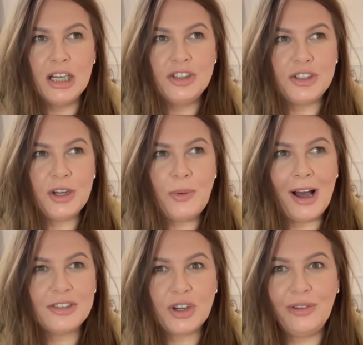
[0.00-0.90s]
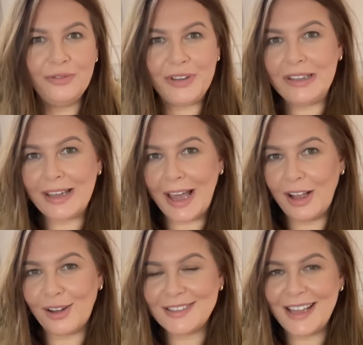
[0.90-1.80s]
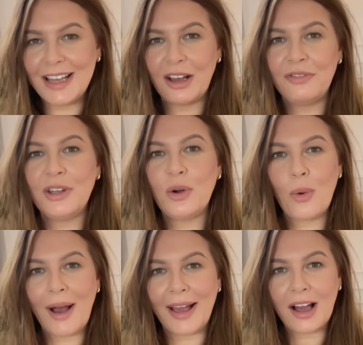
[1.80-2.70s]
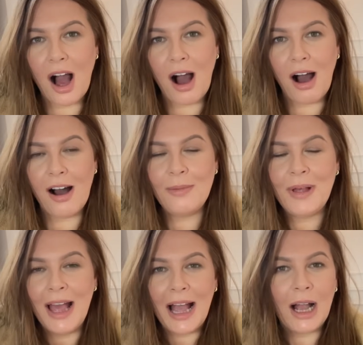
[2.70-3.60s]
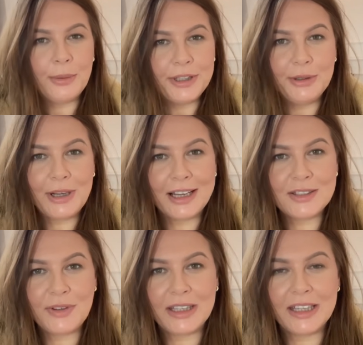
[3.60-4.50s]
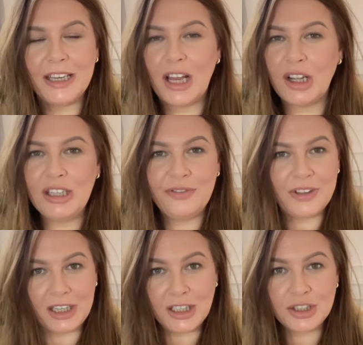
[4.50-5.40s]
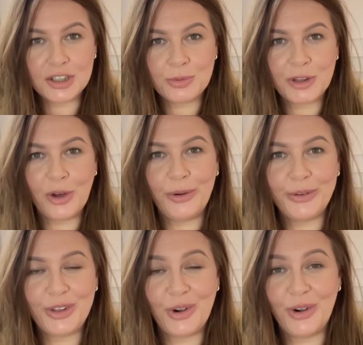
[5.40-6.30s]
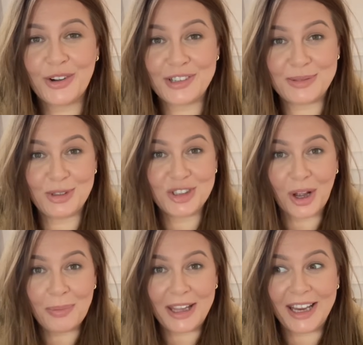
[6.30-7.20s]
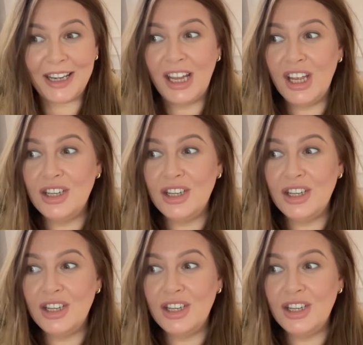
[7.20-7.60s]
Do you know what? I don't feel chaotic. I feel quite calm. How are you guys feeling? Are you finished with all your Christmas shopping?